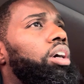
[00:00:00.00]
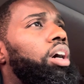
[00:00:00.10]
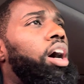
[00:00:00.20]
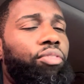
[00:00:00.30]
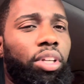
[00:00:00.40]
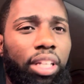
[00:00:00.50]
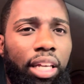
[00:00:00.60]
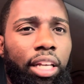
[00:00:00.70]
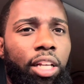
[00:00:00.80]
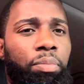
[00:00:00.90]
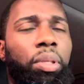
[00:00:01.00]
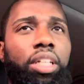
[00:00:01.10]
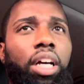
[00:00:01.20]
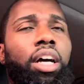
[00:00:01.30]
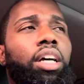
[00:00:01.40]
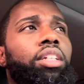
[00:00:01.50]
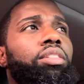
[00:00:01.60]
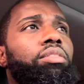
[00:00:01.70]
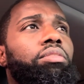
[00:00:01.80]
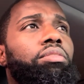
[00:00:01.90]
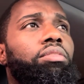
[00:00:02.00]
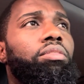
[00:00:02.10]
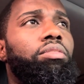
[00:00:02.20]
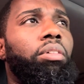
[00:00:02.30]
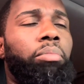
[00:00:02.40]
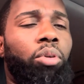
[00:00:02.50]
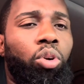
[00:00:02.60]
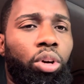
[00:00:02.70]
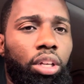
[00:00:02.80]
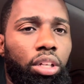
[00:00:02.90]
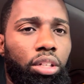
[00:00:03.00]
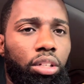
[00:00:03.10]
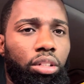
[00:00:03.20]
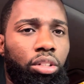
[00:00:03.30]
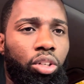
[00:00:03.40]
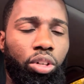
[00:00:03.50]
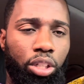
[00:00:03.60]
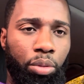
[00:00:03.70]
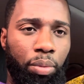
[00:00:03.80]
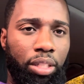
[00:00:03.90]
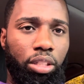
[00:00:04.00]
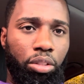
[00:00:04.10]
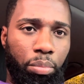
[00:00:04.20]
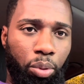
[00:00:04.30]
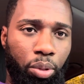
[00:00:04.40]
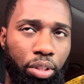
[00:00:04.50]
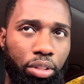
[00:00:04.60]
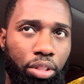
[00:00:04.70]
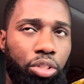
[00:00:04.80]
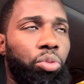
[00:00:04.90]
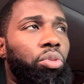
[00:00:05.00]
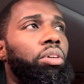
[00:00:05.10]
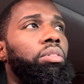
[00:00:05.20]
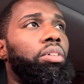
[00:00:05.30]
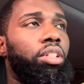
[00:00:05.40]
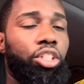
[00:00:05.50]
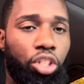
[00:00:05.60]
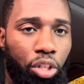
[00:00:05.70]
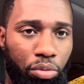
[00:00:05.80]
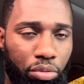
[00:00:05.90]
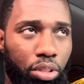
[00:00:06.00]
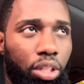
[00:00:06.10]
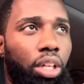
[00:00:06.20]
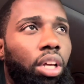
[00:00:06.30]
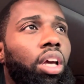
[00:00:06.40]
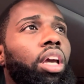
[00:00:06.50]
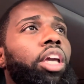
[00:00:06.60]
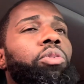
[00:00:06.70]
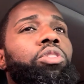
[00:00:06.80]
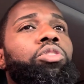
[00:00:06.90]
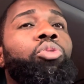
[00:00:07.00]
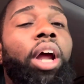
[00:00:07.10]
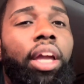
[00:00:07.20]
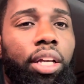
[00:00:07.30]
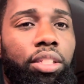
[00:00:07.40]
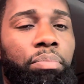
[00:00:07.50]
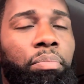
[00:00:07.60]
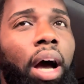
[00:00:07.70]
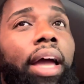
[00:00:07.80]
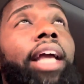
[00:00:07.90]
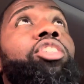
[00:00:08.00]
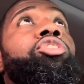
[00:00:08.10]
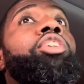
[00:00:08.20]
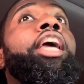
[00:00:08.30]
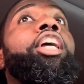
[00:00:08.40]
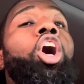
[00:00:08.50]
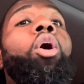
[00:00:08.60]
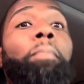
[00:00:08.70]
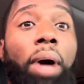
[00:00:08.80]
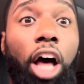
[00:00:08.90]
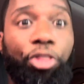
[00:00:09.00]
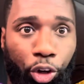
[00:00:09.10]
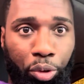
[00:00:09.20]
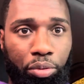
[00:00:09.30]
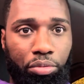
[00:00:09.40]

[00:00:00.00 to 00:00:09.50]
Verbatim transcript: of it is because the boy growing up as a little boy into a, an adult, he was raised by a single mother.